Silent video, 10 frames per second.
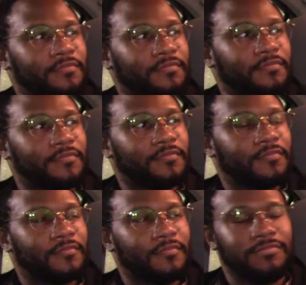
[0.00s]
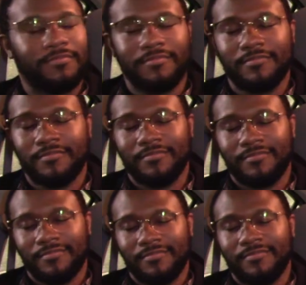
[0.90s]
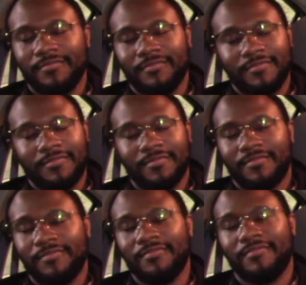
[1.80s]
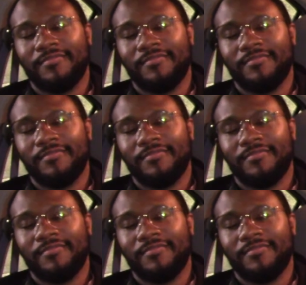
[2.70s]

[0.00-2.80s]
This person isn't speaking.